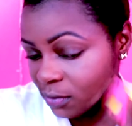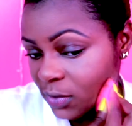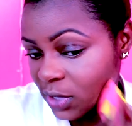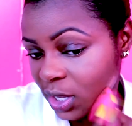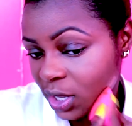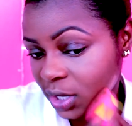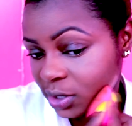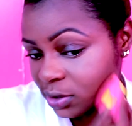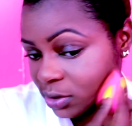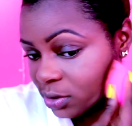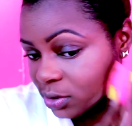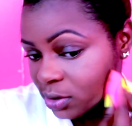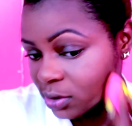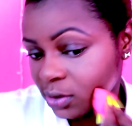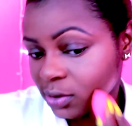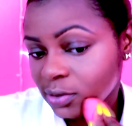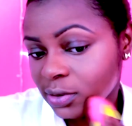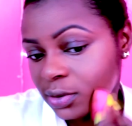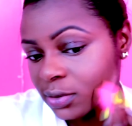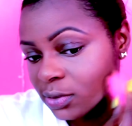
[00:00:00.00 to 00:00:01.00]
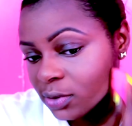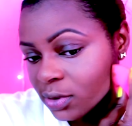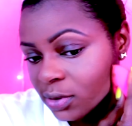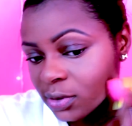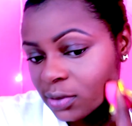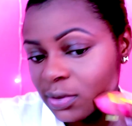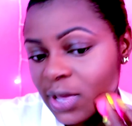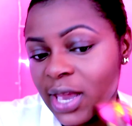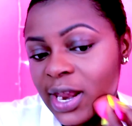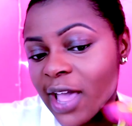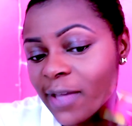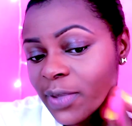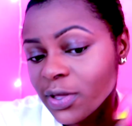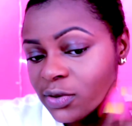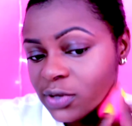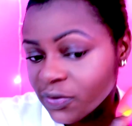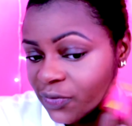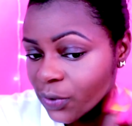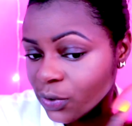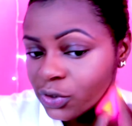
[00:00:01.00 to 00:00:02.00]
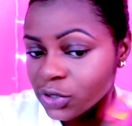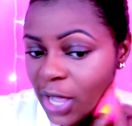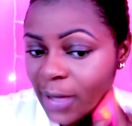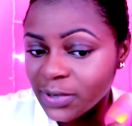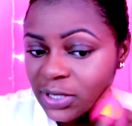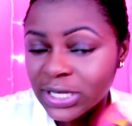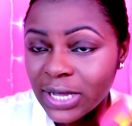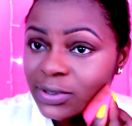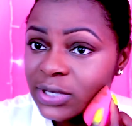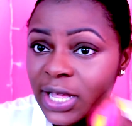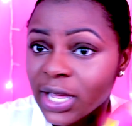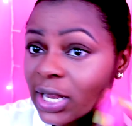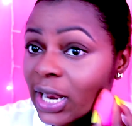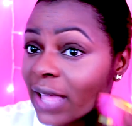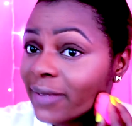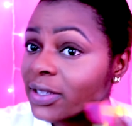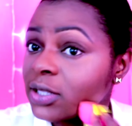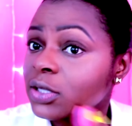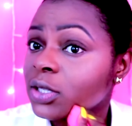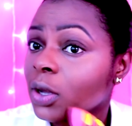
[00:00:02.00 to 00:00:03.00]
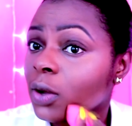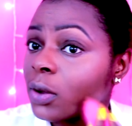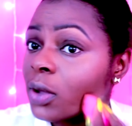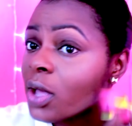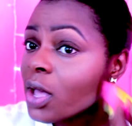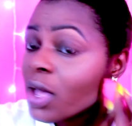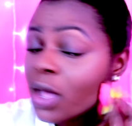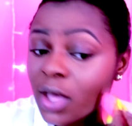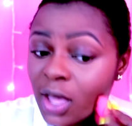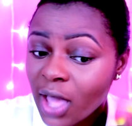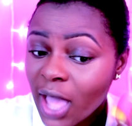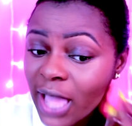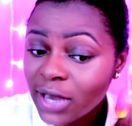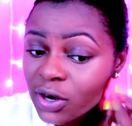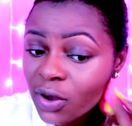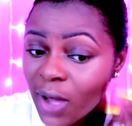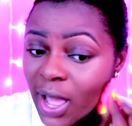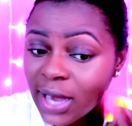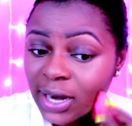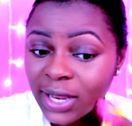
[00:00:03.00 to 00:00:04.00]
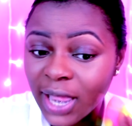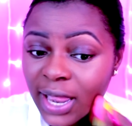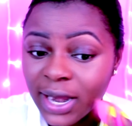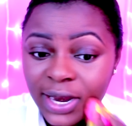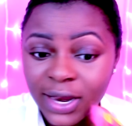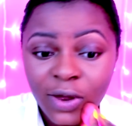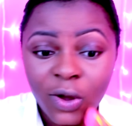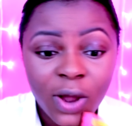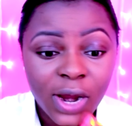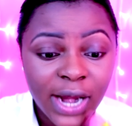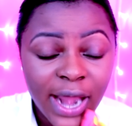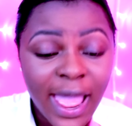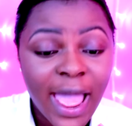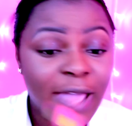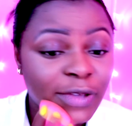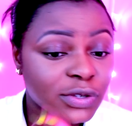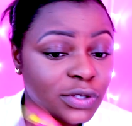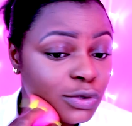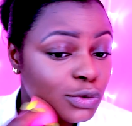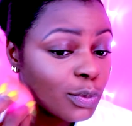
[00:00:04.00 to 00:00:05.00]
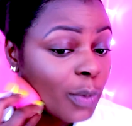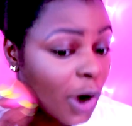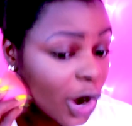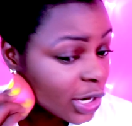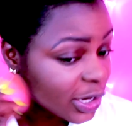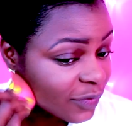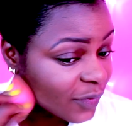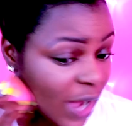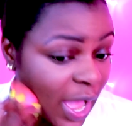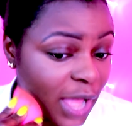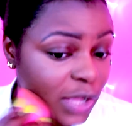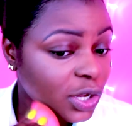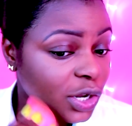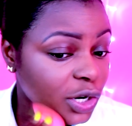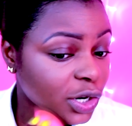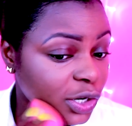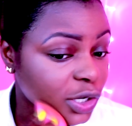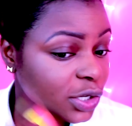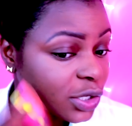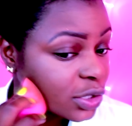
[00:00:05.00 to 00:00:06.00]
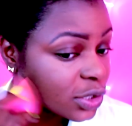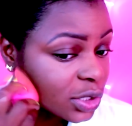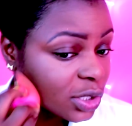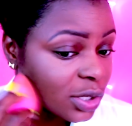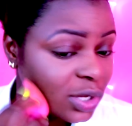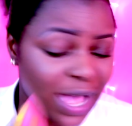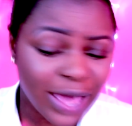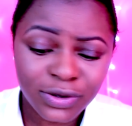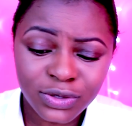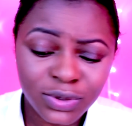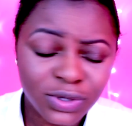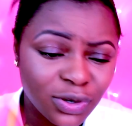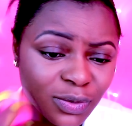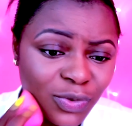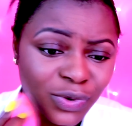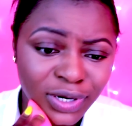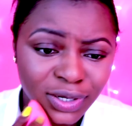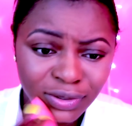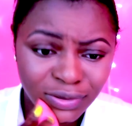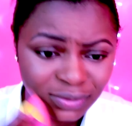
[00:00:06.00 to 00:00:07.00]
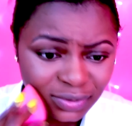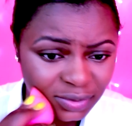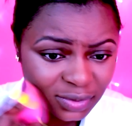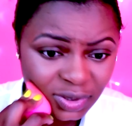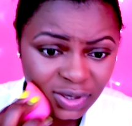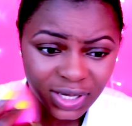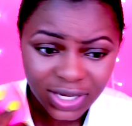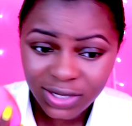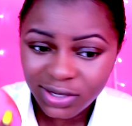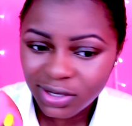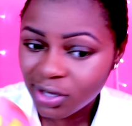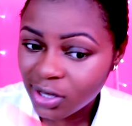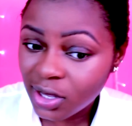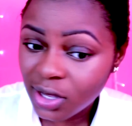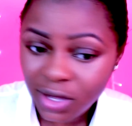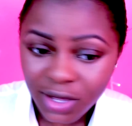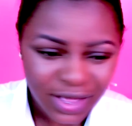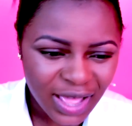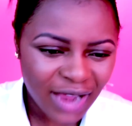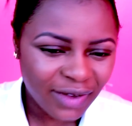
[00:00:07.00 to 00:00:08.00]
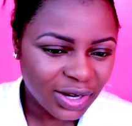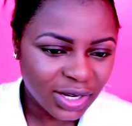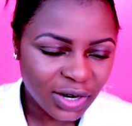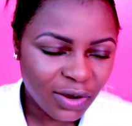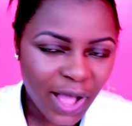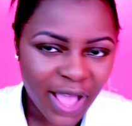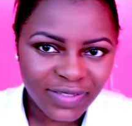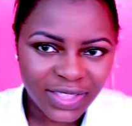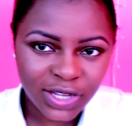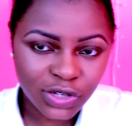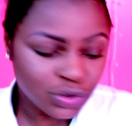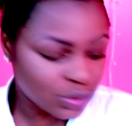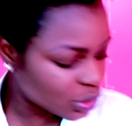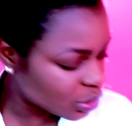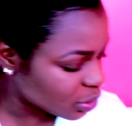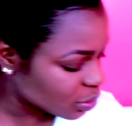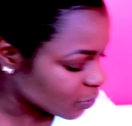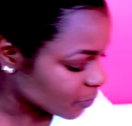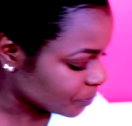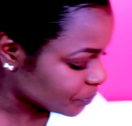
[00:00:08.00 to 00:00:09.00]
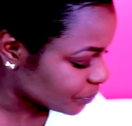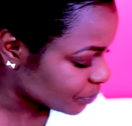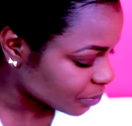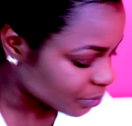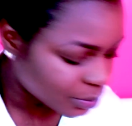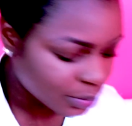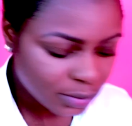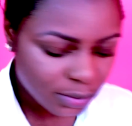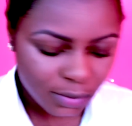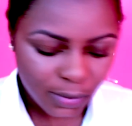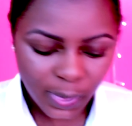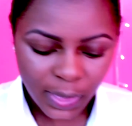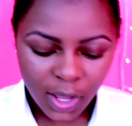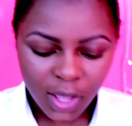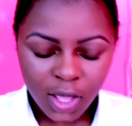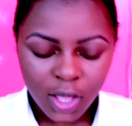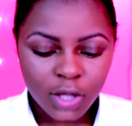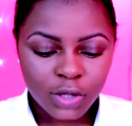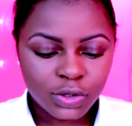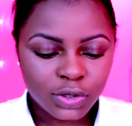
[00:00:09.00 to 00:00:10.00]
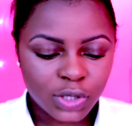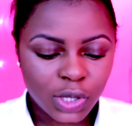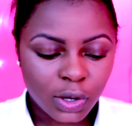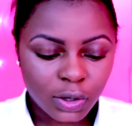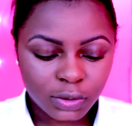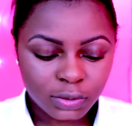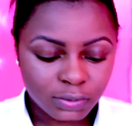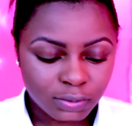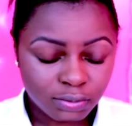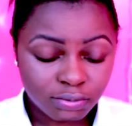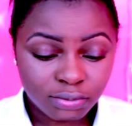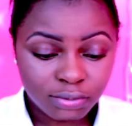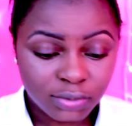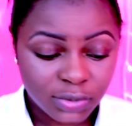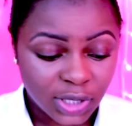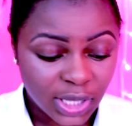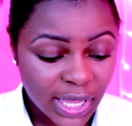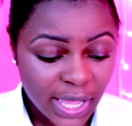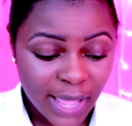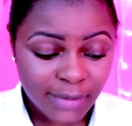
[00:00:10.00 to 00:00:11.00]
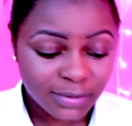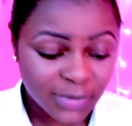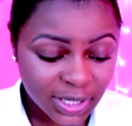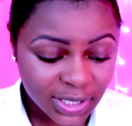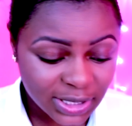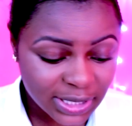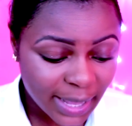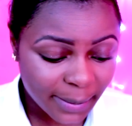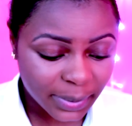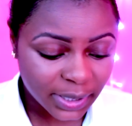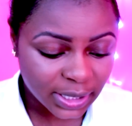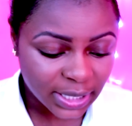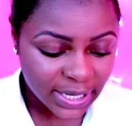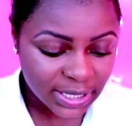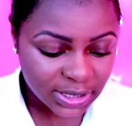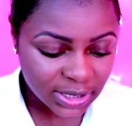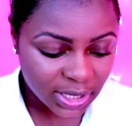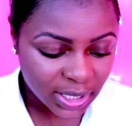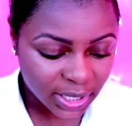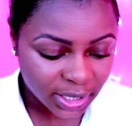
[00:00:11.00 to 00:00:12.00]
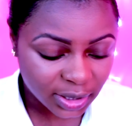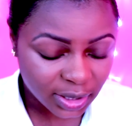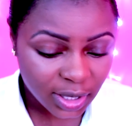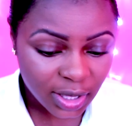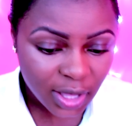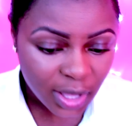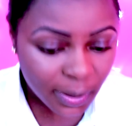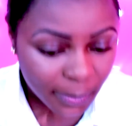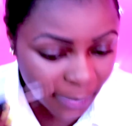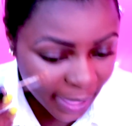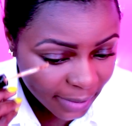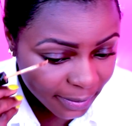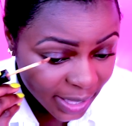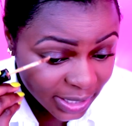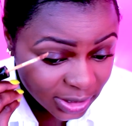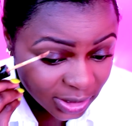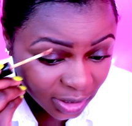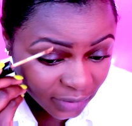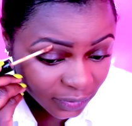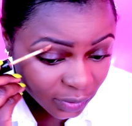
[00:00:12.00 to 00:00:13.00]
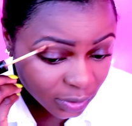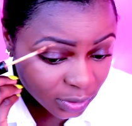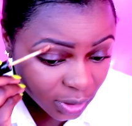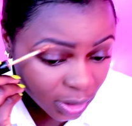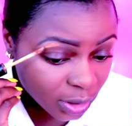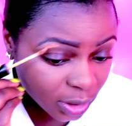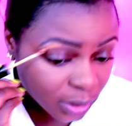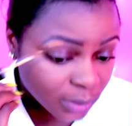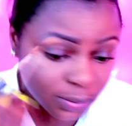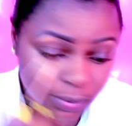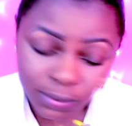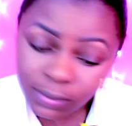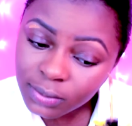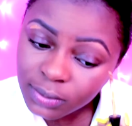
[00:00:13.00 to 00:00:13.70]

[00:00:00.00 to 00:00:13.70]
yes, and I've been using Photoshop since I was like 11, so I know how to edit all of that. I used to do party flyers. I don't do it no more though, because I really don't have the interest to. So yeah, I'm gonna stop being lazy and make my stuff look ton up.